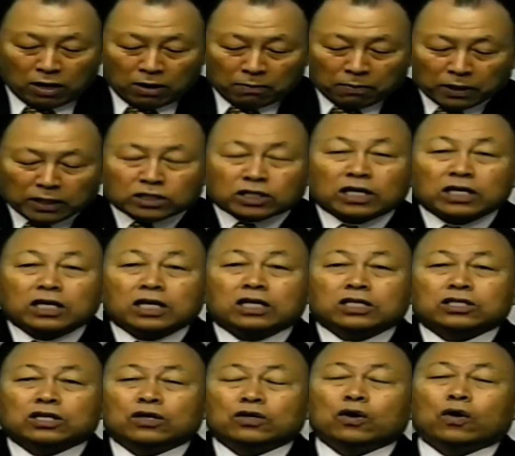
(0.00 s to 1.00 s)
So even
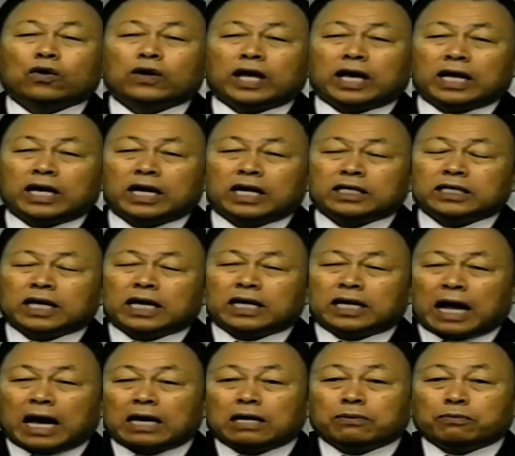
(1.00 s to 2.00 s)
though you're just sitting
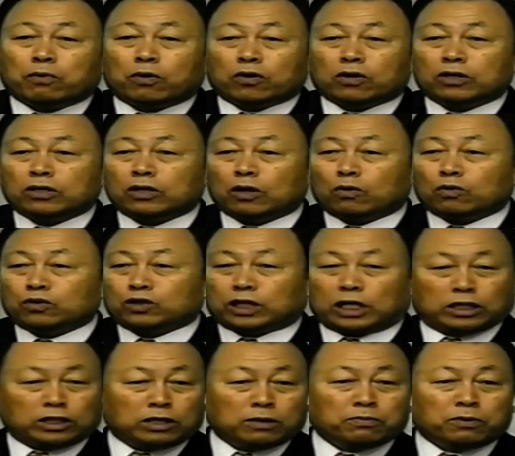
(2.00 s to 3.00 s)
here,
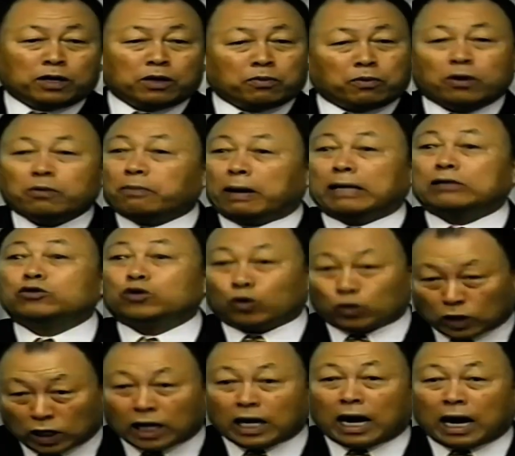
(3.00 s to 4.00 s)
you know,
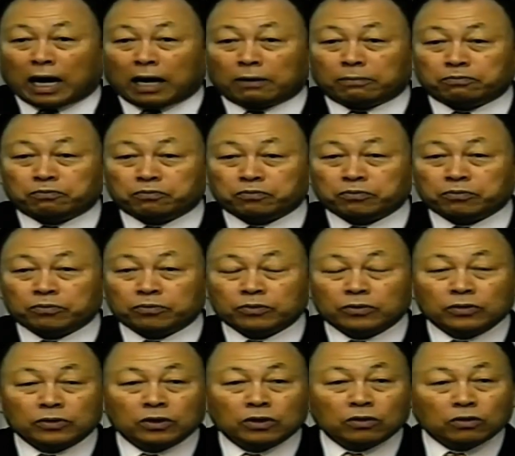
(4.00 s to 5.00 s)
if something's good for
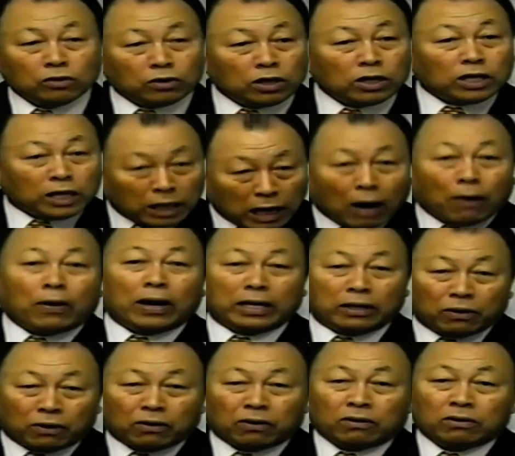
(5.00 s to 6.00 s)
you, you
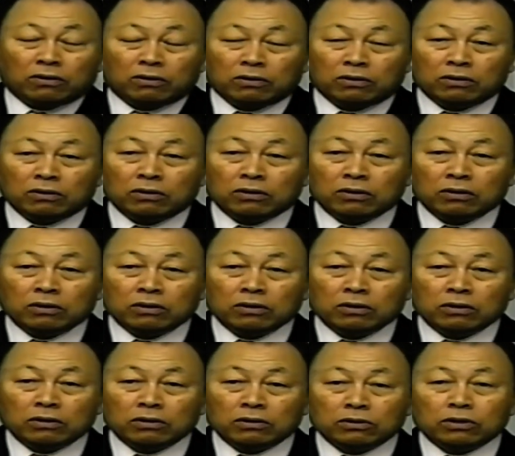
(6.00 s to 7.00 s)
don't know how to do it,
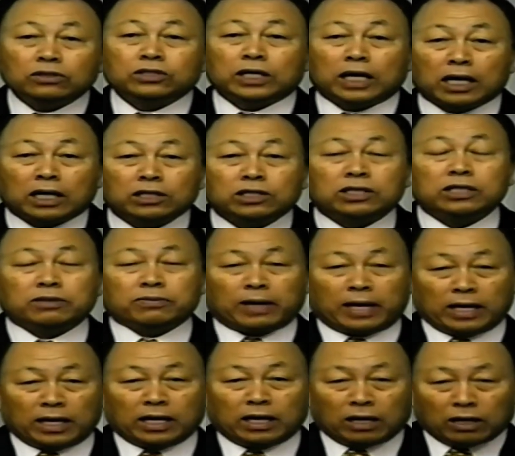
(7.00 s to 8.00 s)
but you know that it's
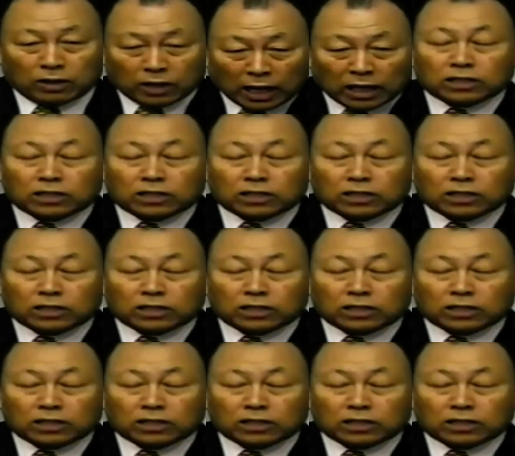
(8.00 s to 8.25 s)
tasty.